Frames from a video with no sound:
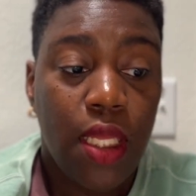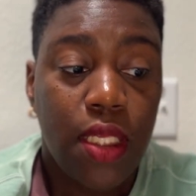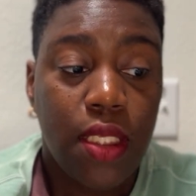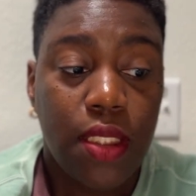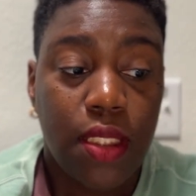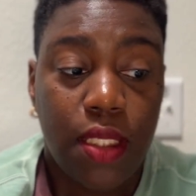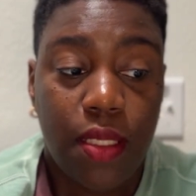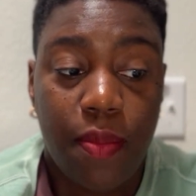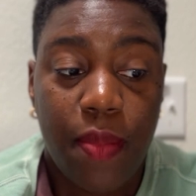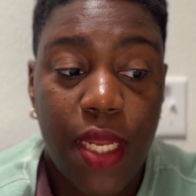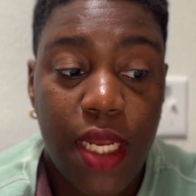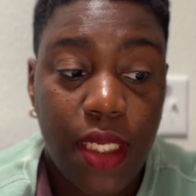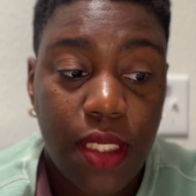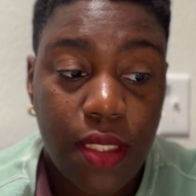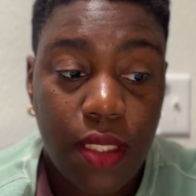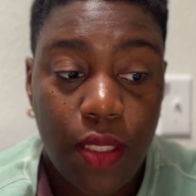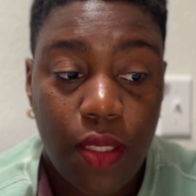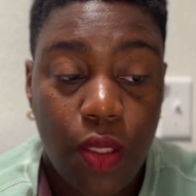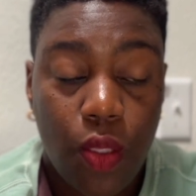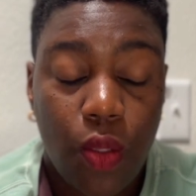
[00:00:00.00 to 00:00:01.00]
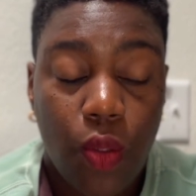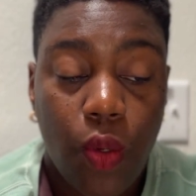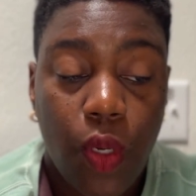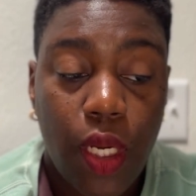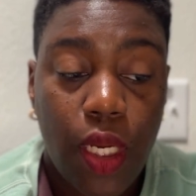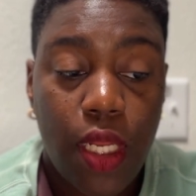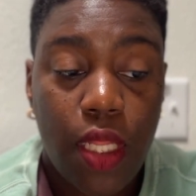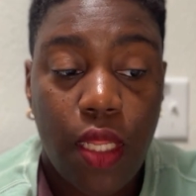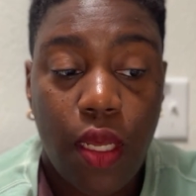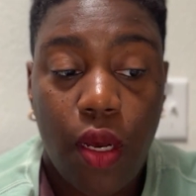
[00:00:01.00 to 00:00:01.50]
submitting to the
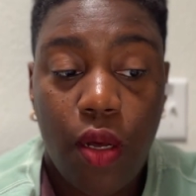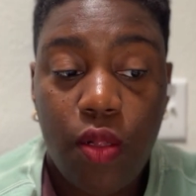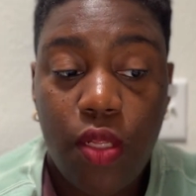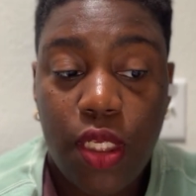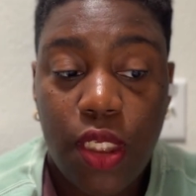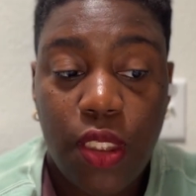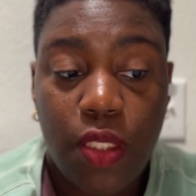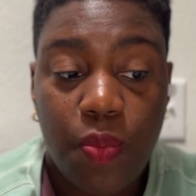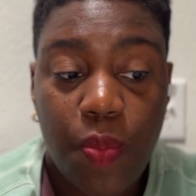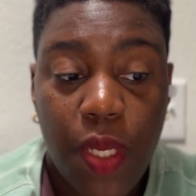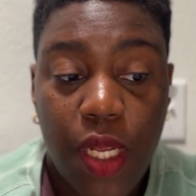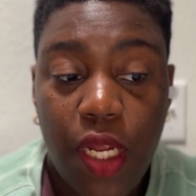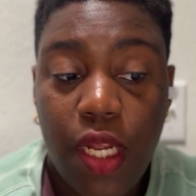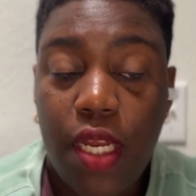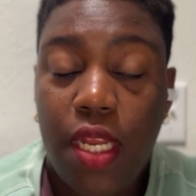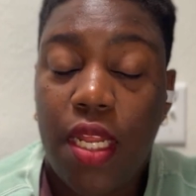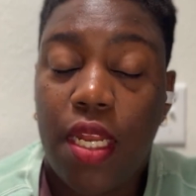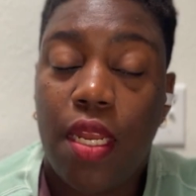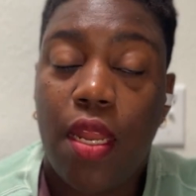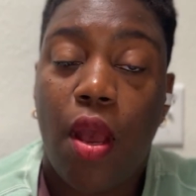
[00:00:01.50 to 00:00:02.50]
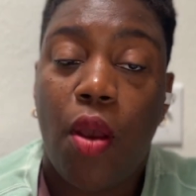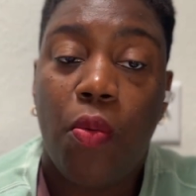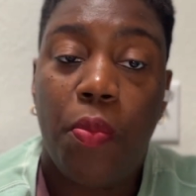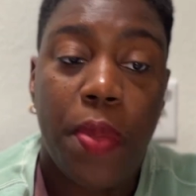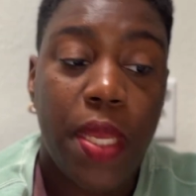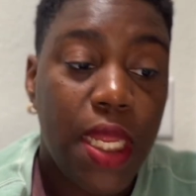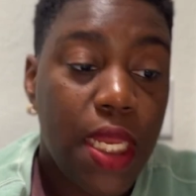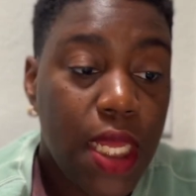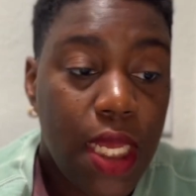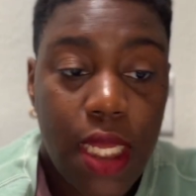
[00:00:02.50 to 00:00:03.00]
Lord and the Holy Spirit and
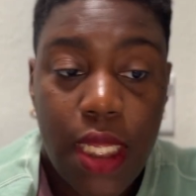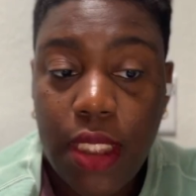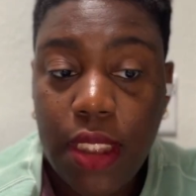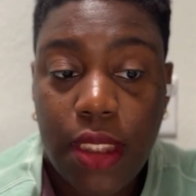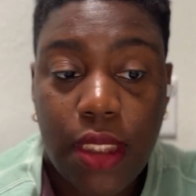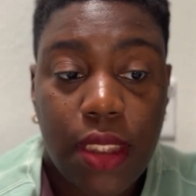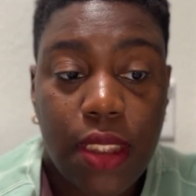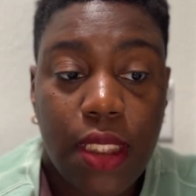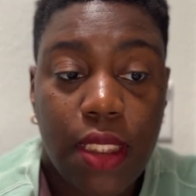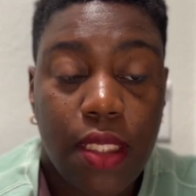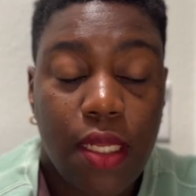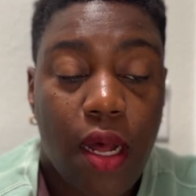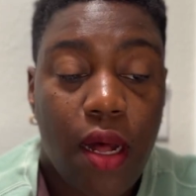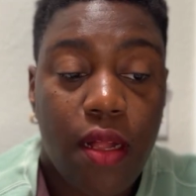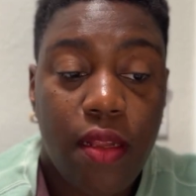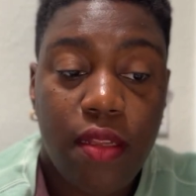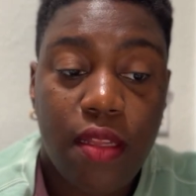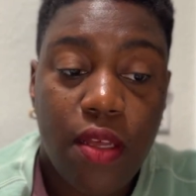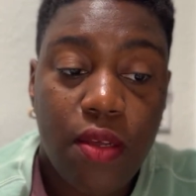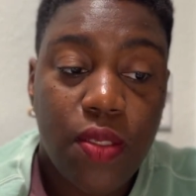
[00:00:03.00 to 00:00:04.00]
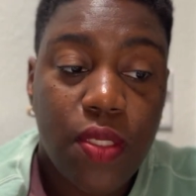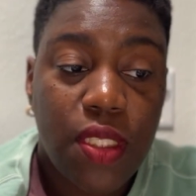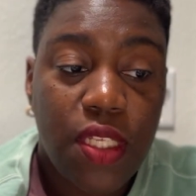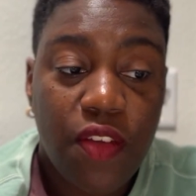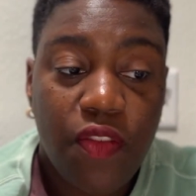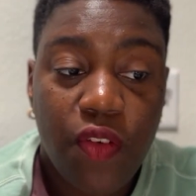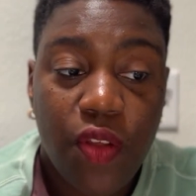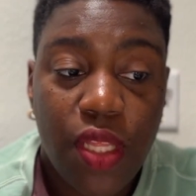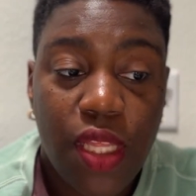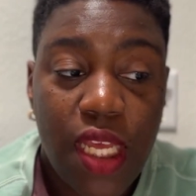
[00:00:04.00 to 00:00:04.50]
obedience and all those
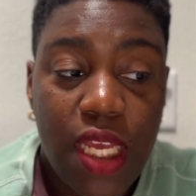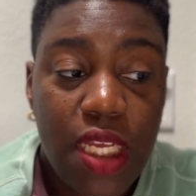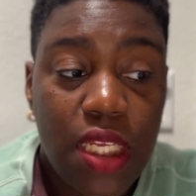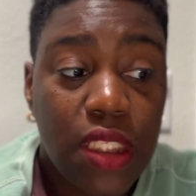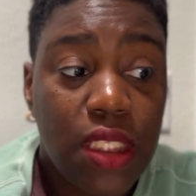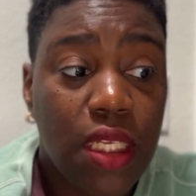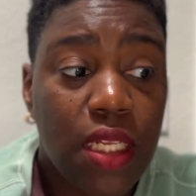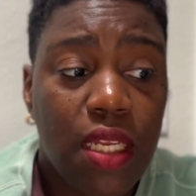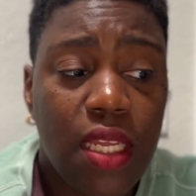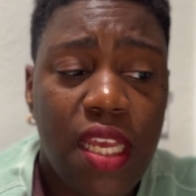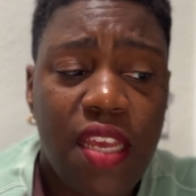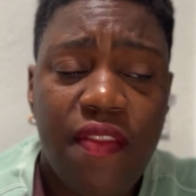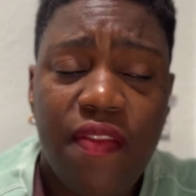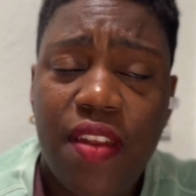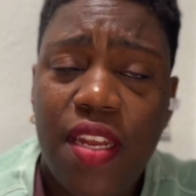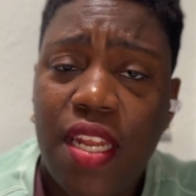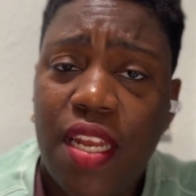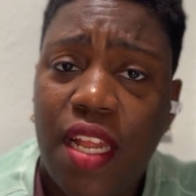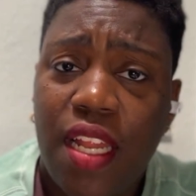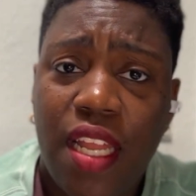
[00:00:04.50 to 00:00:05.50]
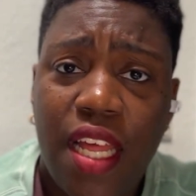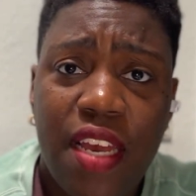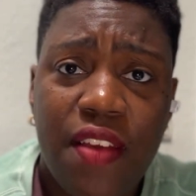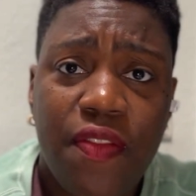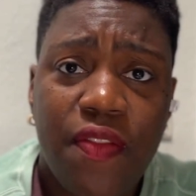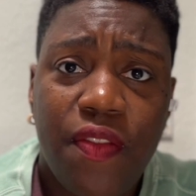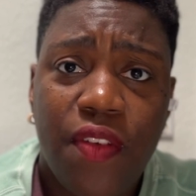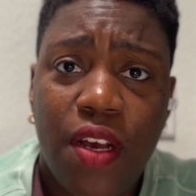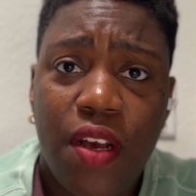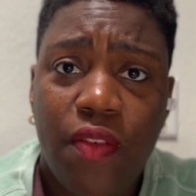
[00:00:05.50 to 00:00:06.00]
different things, and even in a
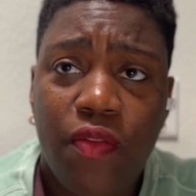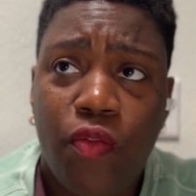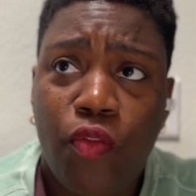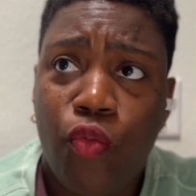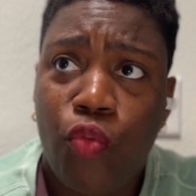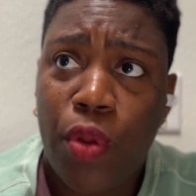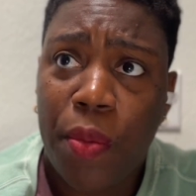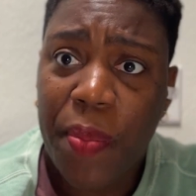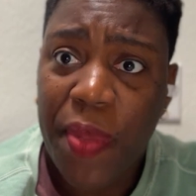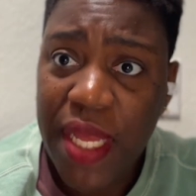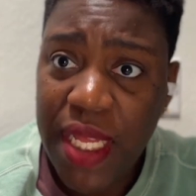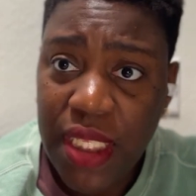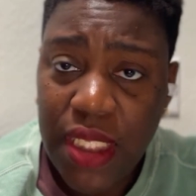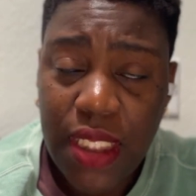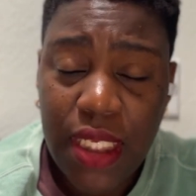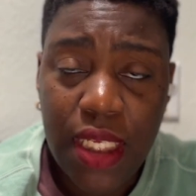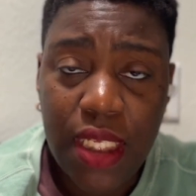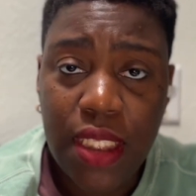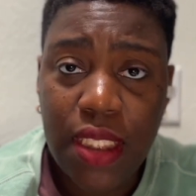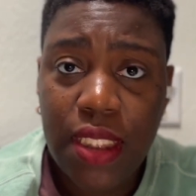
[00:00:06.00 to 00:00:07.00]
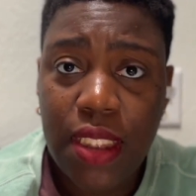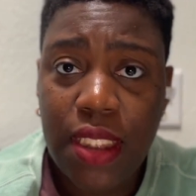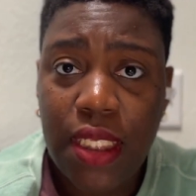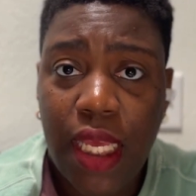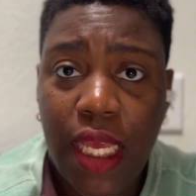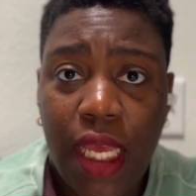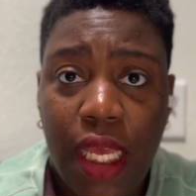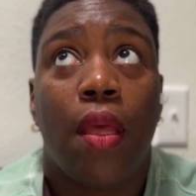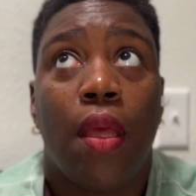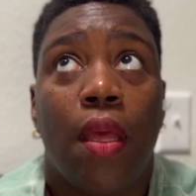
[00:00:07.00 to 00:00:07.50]
life of repentance.
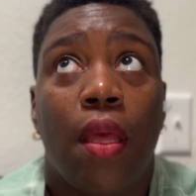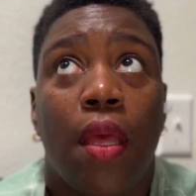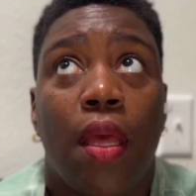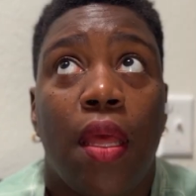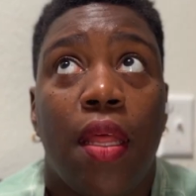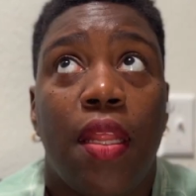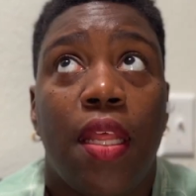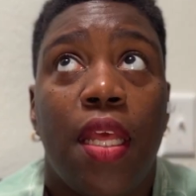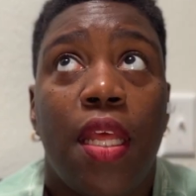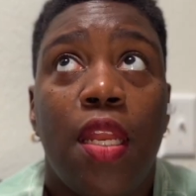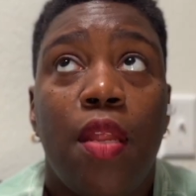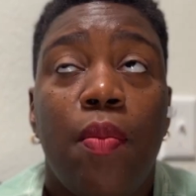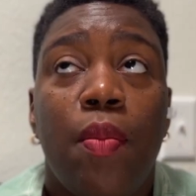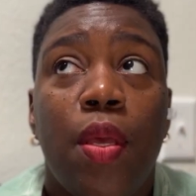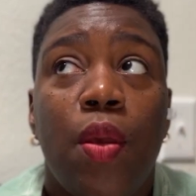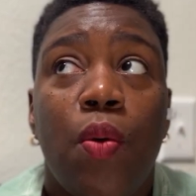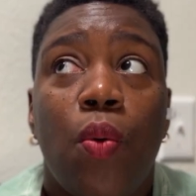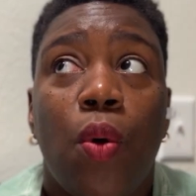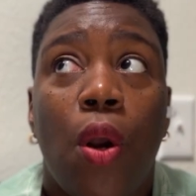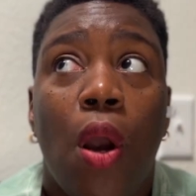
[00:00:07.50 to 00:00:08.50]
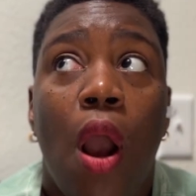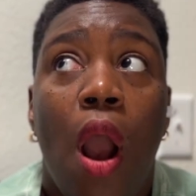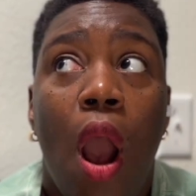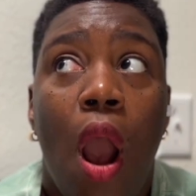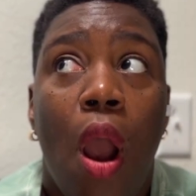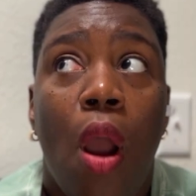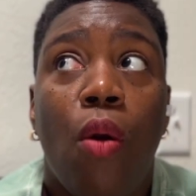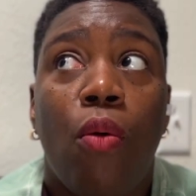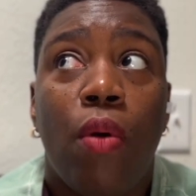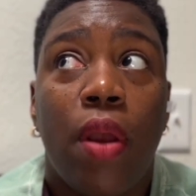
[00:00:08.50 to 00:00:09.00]
And the enemy will
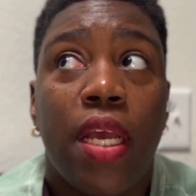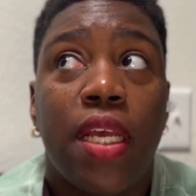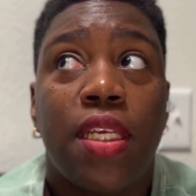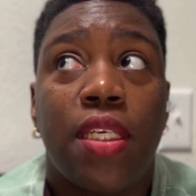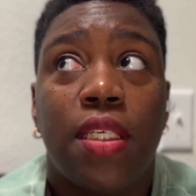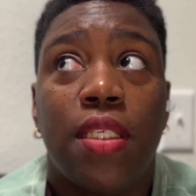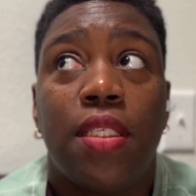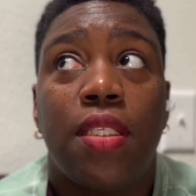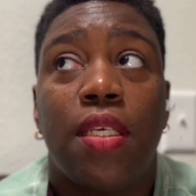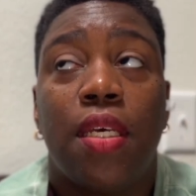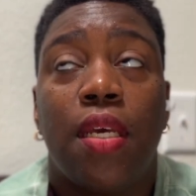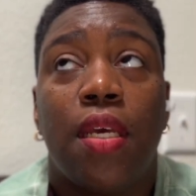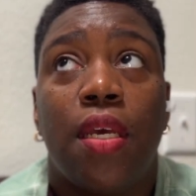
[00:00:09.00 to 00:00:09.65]
always